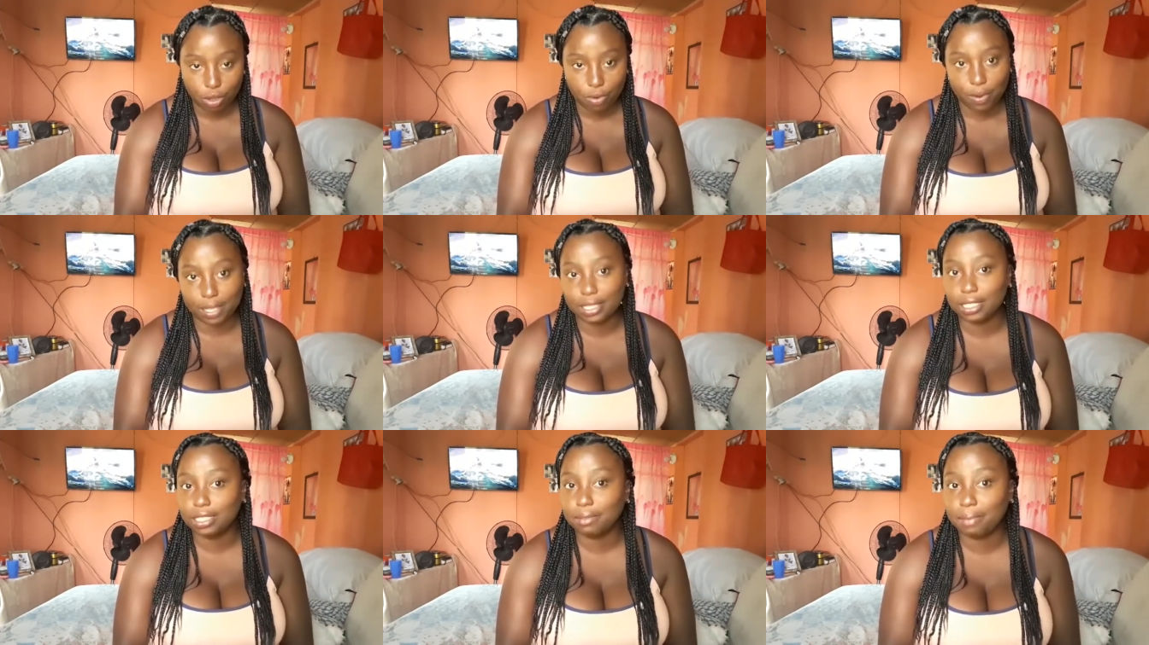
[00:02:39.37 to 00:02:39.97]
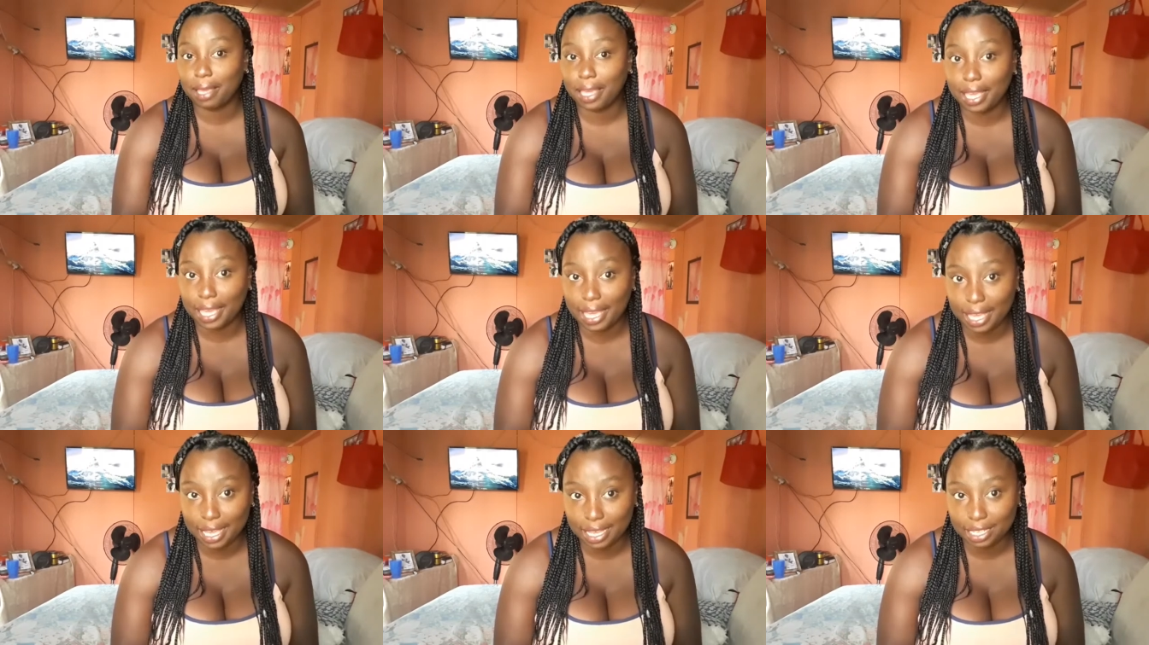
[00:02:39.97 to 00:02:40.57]
What is my
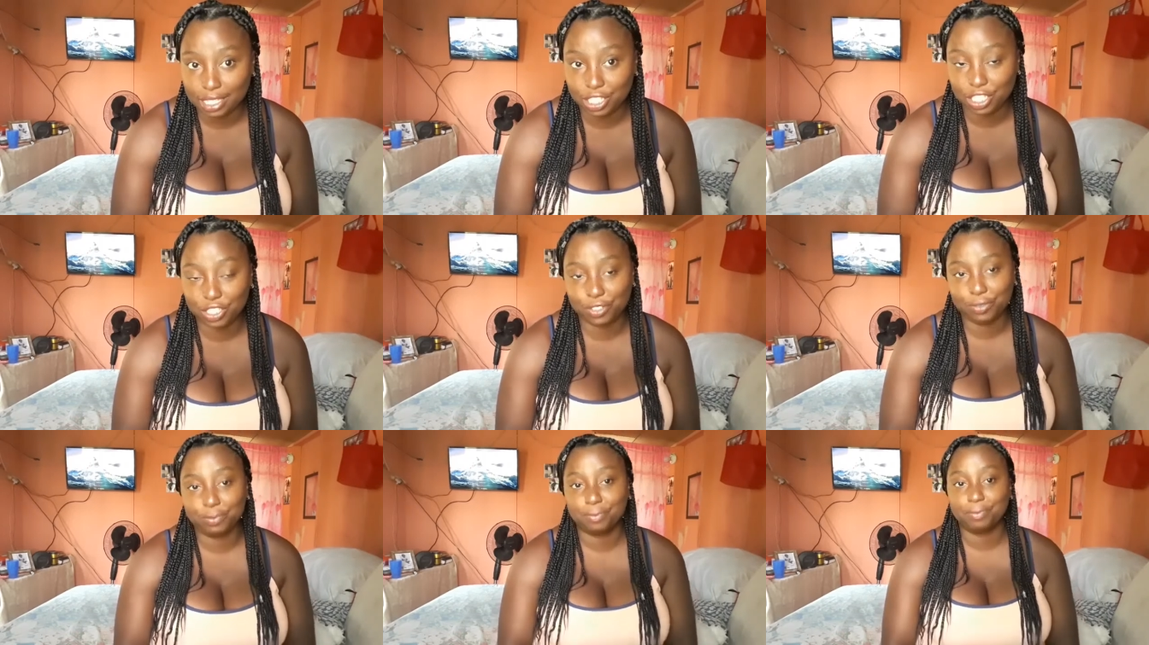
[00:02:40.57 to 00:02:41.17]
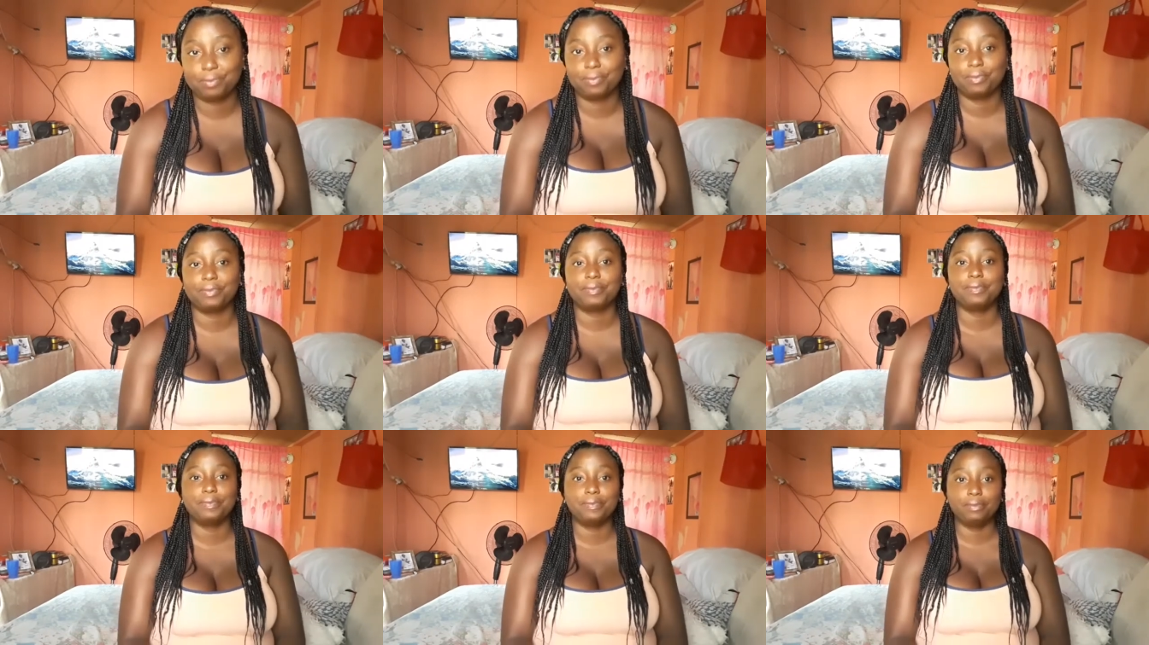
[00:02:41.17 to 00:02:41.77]
age?
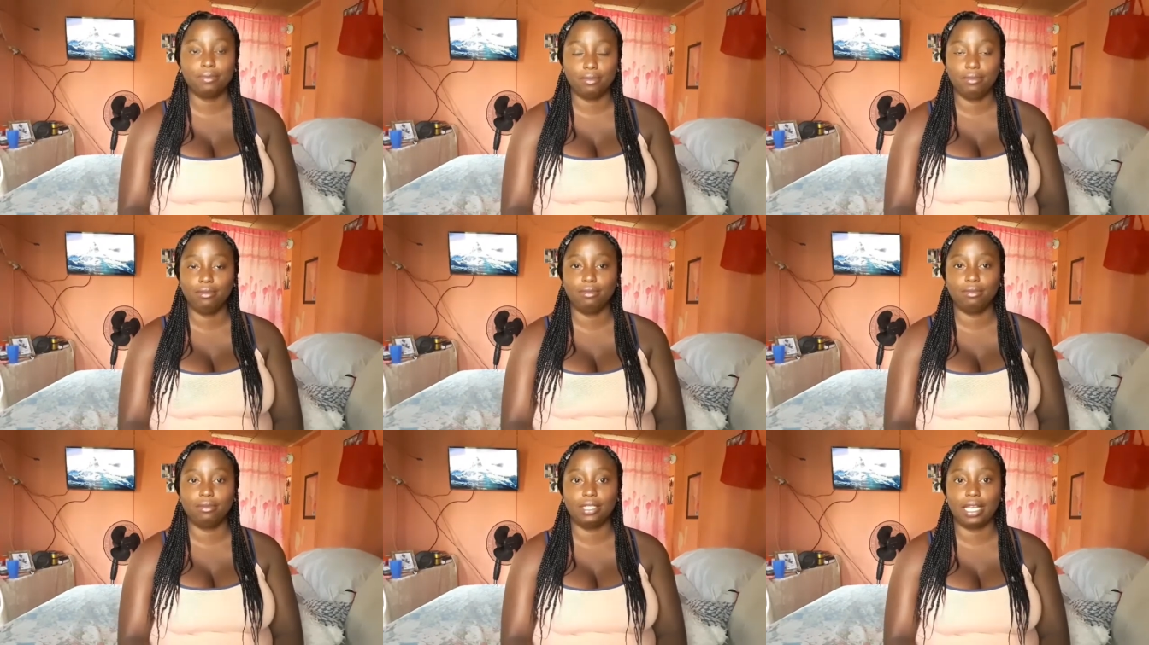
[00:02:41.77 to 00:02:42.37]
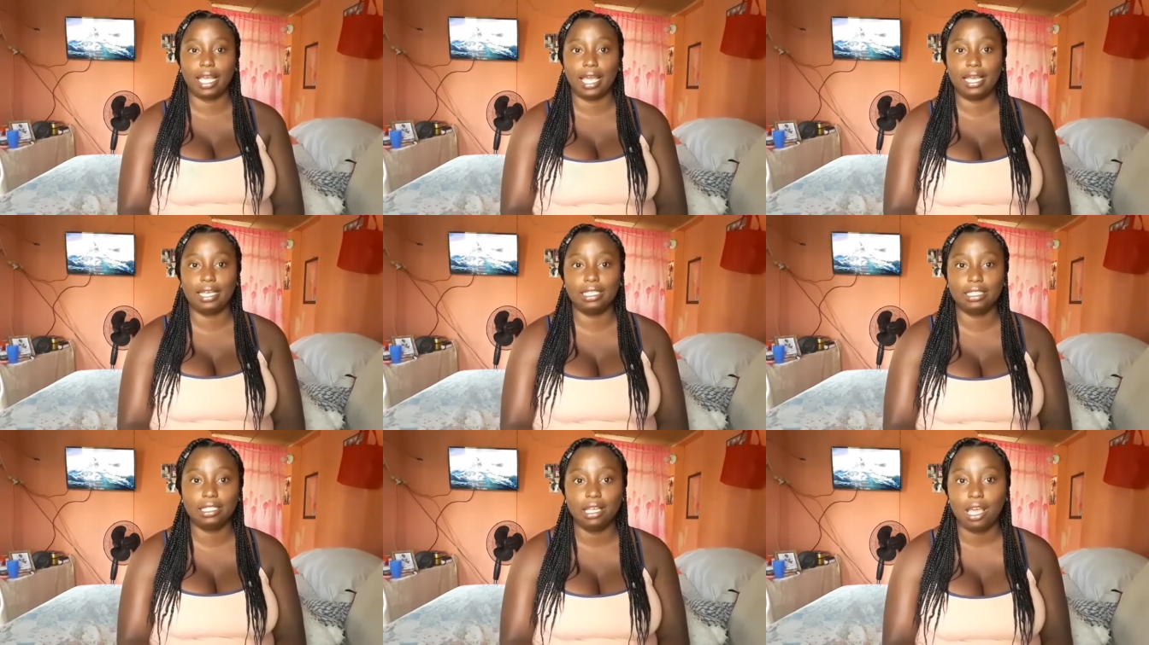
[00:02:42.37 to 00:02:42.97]

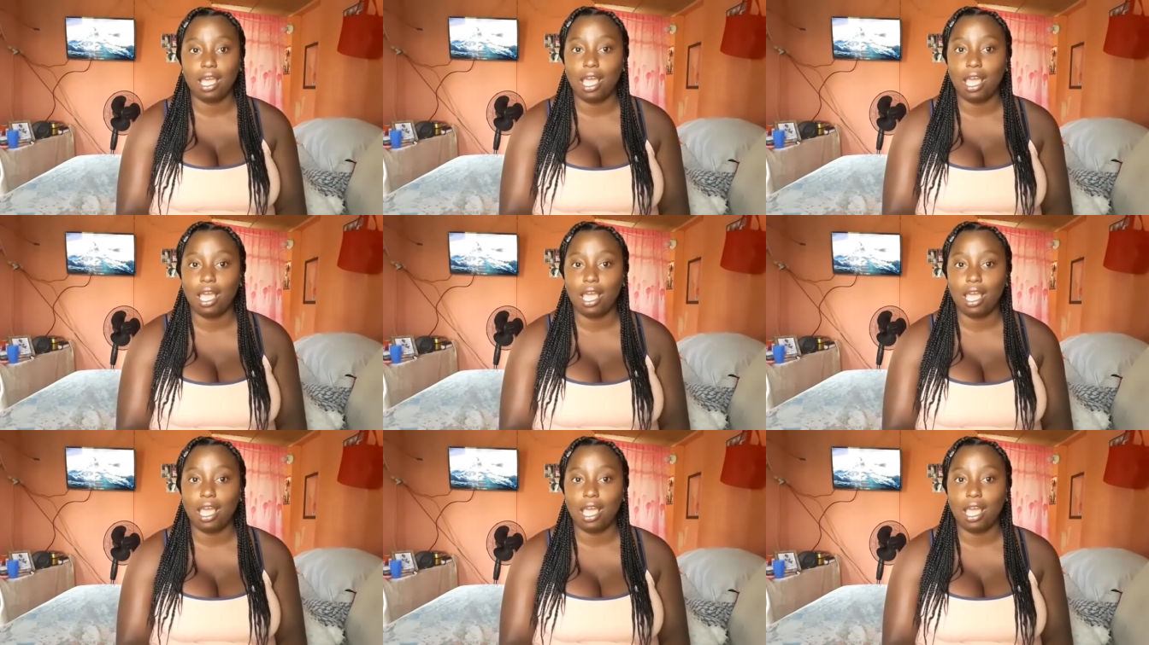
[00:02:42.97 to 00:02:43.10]
Guys,